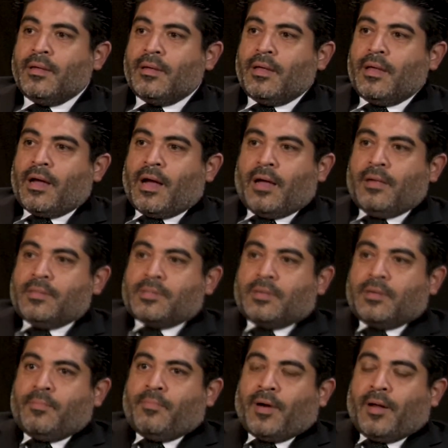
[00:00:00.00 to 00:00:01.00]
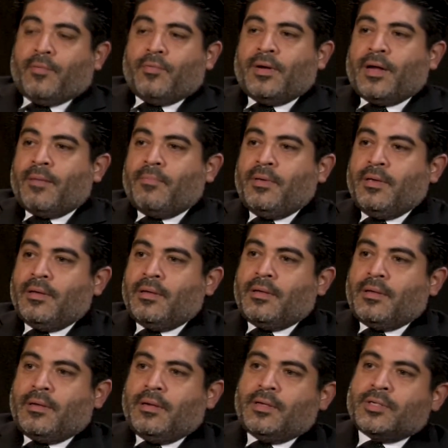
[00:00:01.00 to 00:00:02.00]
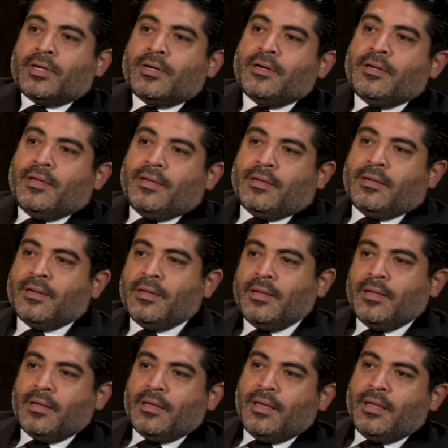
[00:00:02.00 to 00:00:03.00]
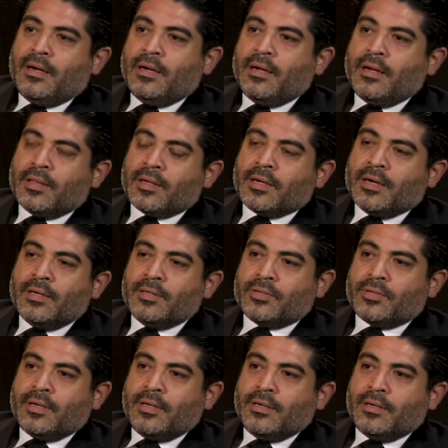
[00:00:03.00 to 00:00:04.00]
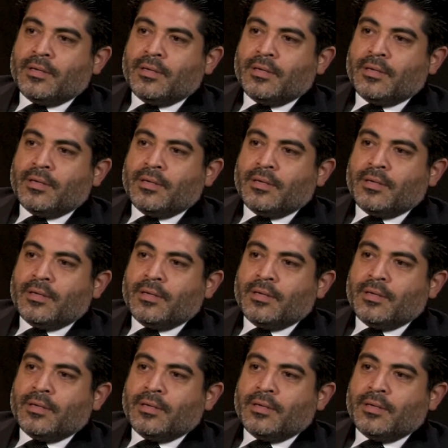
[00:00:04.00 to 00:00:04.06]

You certainly probably would not be an attorney in another country.